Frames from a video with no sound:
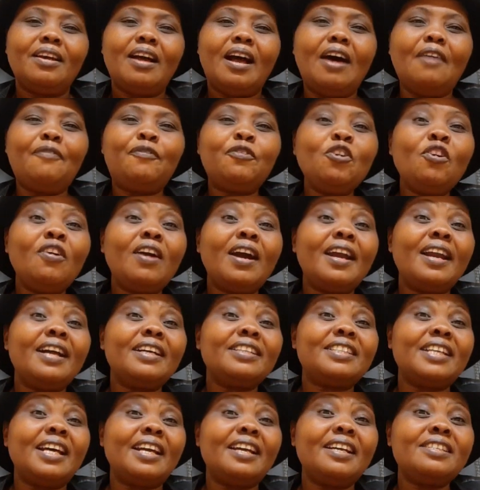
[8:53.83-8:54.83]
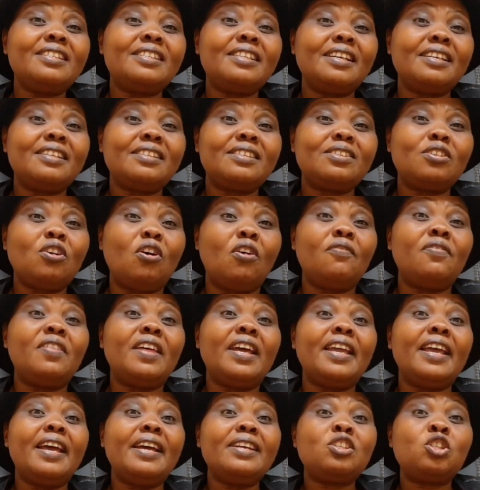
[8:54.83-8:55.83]
A few characteristics of the
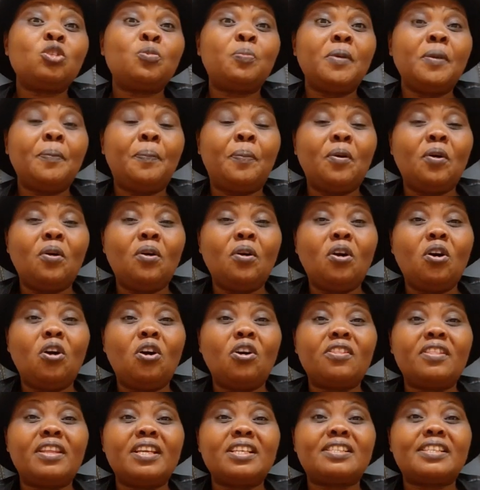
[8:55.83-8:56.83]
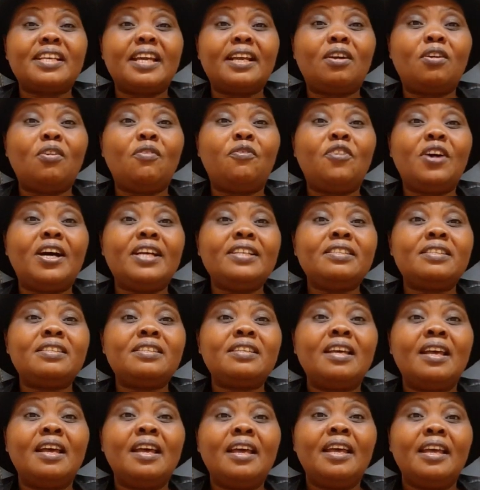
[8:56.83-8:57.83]
yes people or the
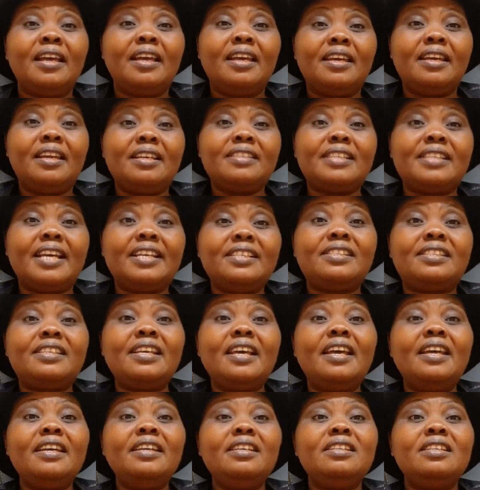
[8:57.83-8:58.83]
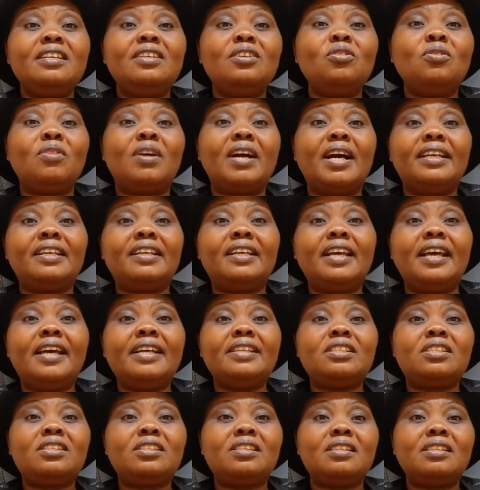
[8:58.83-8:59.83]
sycophants. And as I said, you can
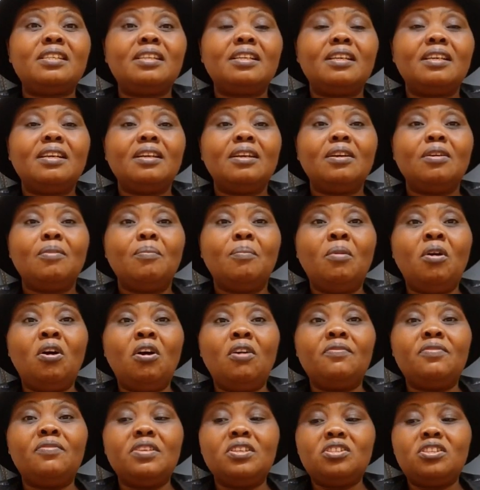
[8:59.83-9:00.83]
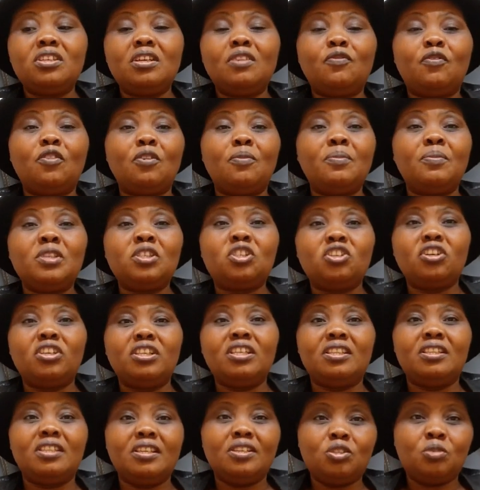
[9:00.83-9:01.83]
get more of this information
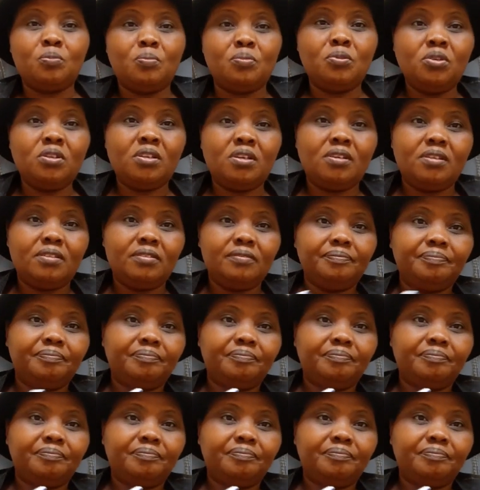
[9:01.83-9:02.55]
in this book,